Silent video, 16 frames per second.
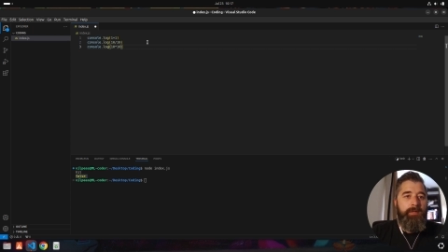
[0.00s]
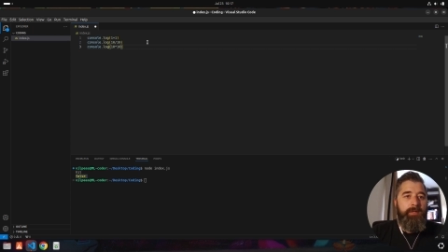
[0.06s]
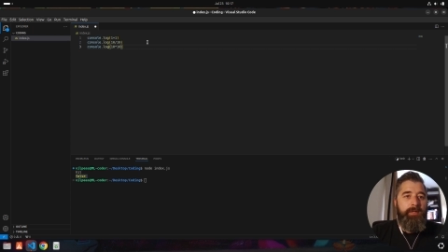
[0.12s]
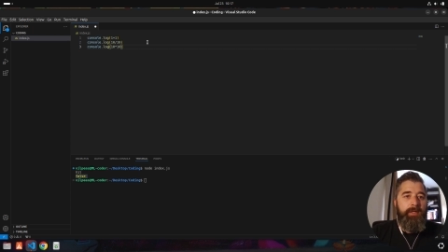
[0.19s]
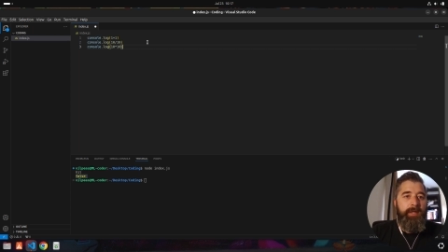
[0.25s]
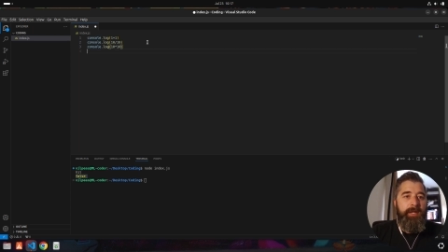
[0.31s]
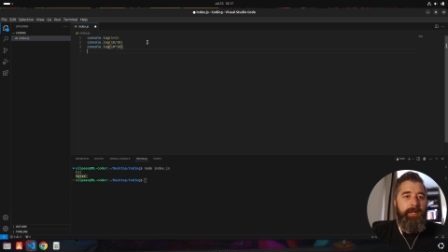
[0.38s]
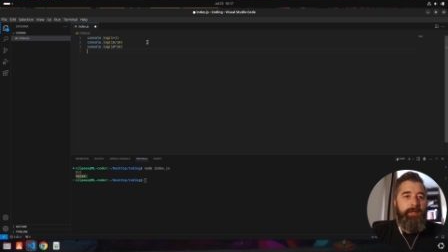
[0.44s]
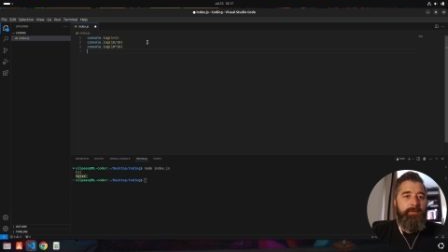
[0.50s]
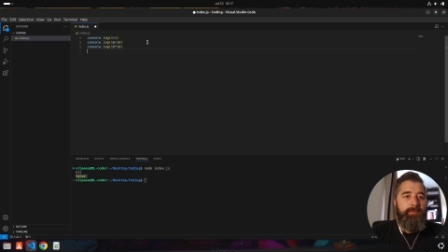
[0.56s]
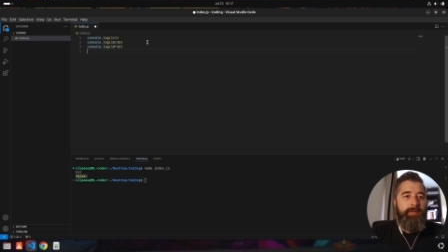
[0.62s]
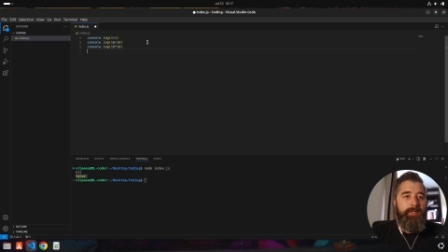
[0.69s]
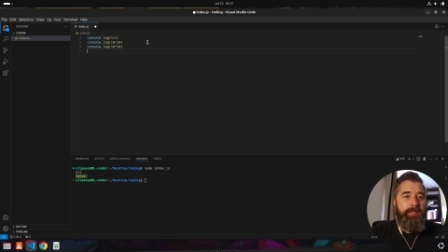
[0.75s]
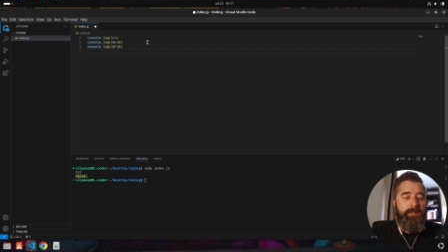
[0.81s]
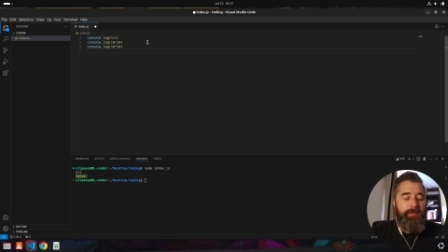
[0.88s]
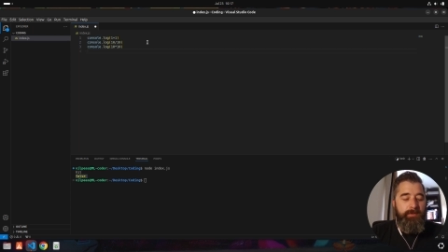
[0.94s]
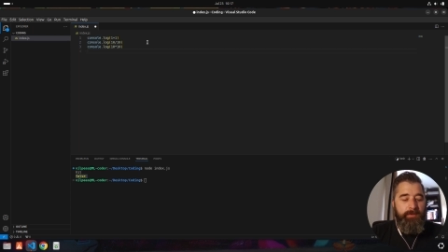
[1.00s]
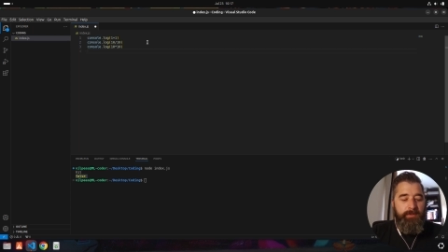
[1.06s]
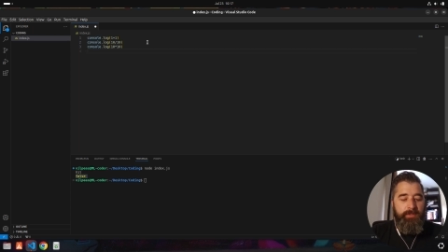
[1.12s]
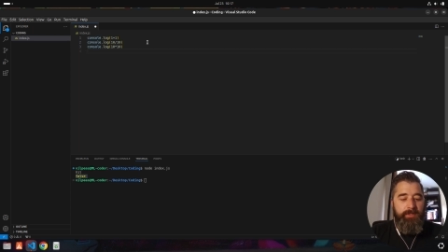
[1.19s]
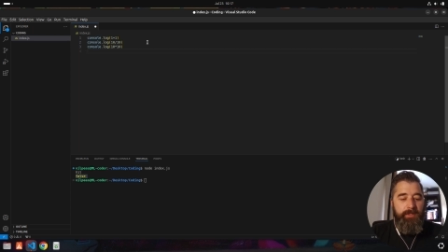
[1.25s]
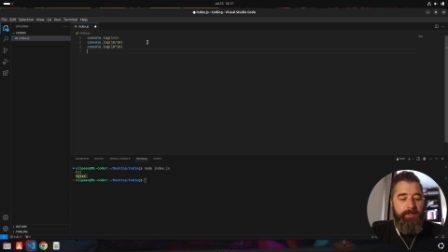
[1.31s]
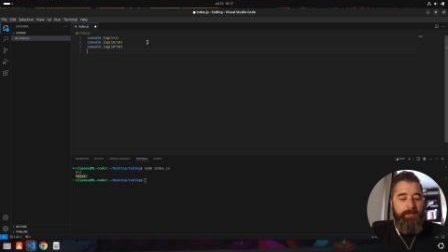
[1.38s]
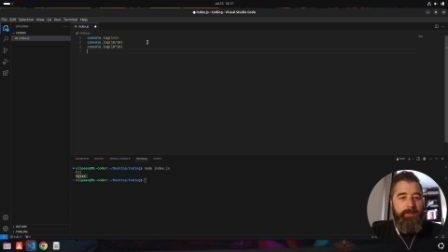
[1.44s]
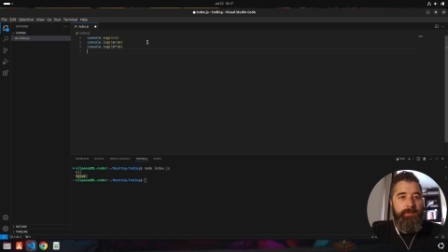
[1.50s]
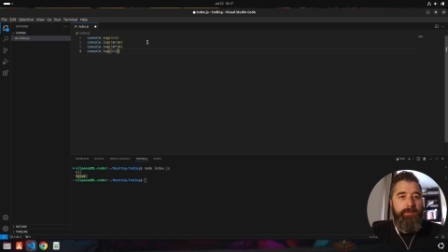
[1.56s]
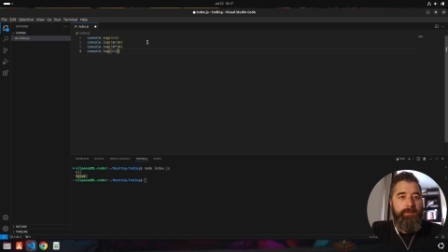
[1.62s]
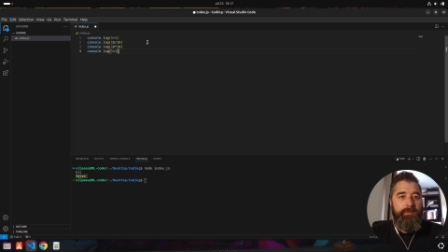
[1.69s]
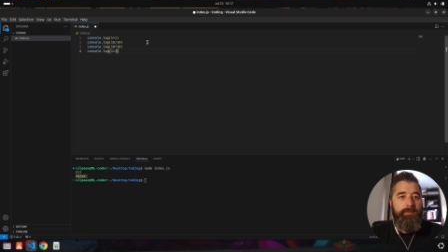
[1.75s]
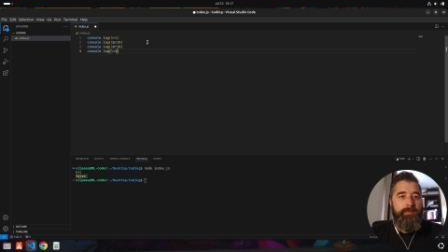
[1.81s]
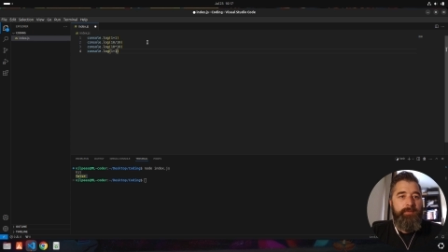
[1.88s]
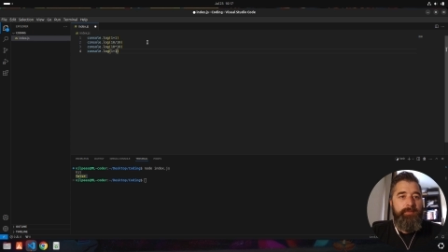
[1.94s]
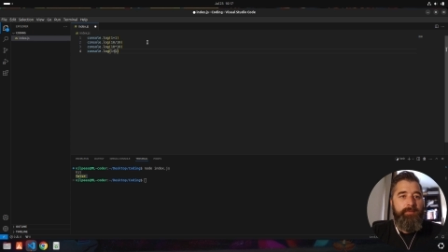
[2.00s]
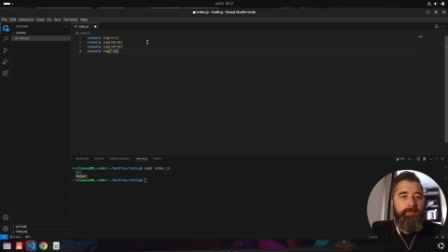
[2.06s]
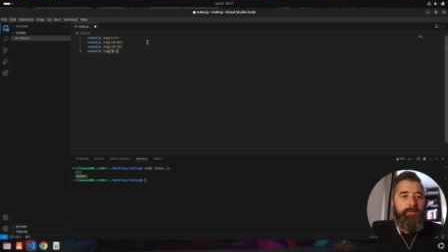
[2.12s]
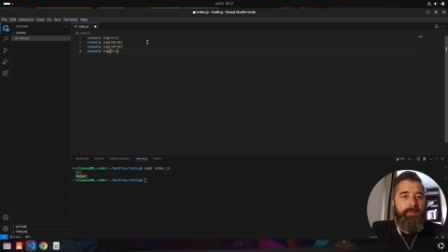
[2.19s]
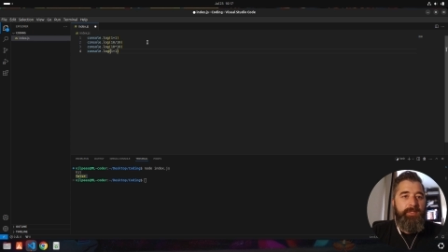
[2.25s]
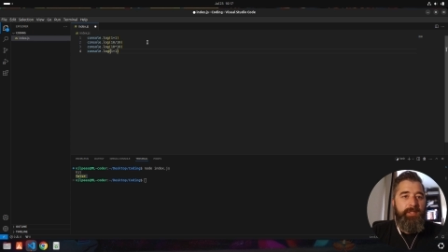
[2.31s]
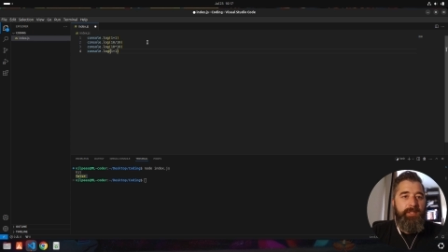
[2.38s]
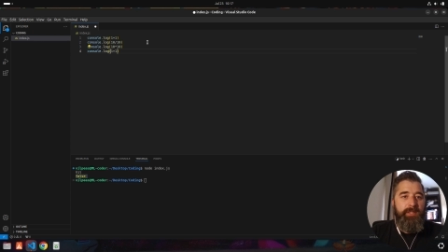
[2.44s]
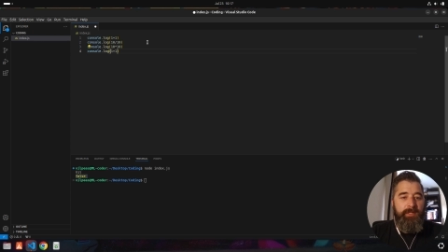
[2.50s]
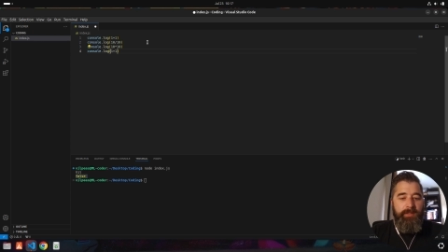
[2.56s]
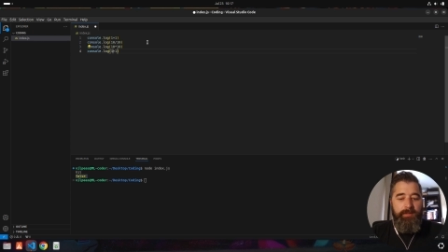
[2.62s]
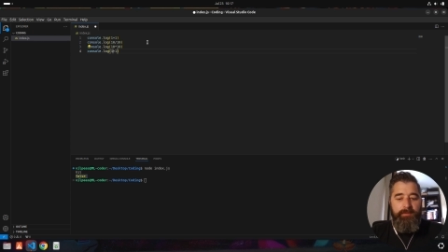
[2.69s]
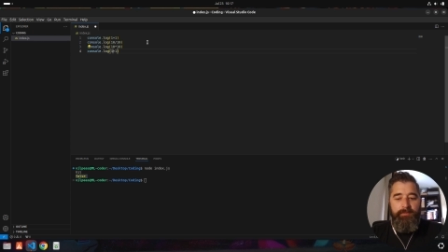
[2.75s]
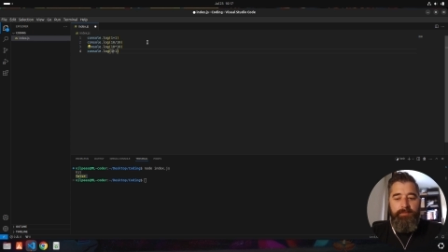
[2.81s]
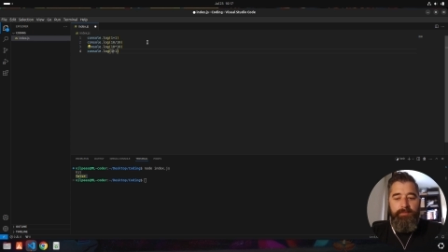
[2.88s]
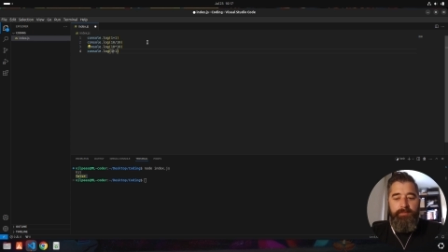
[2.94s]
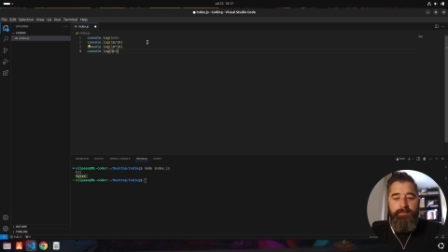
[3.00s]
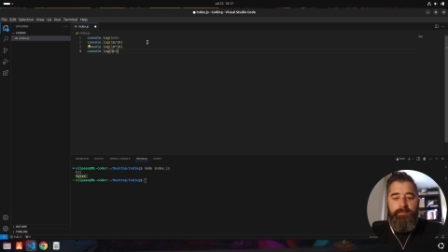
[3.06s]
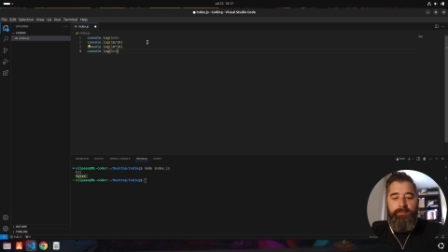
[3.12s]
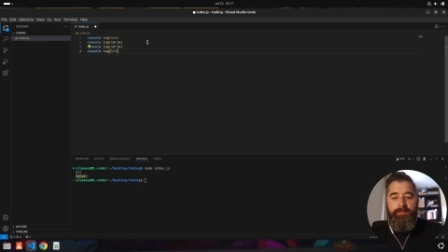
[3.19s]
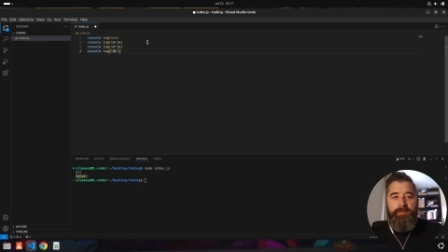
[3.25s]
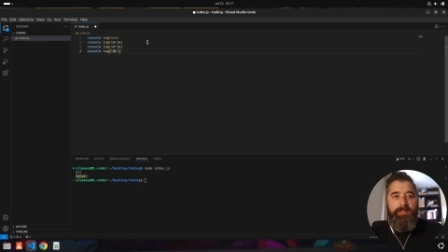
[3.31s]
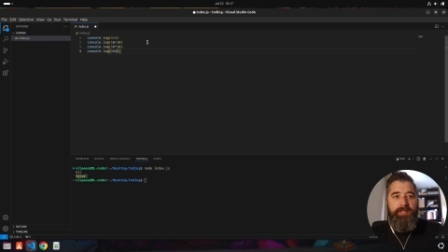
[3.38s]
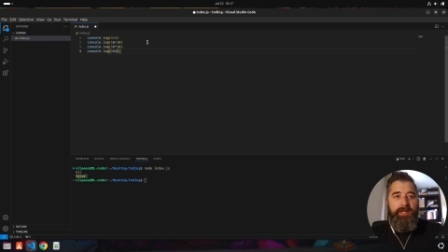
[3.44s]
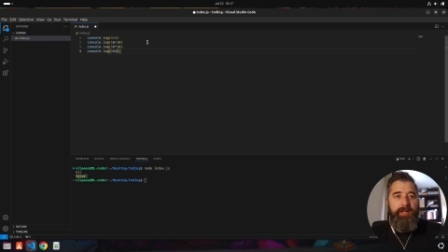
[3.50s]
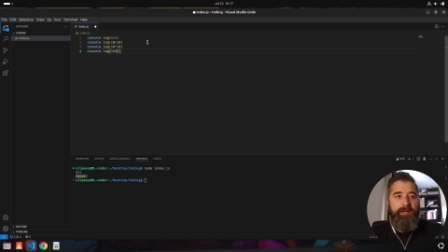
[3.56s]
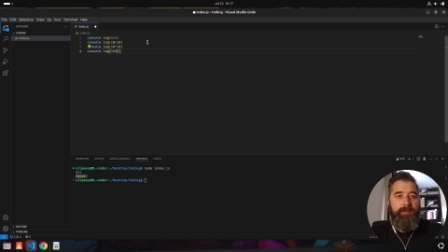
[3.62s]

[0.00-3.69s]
and we can also say 10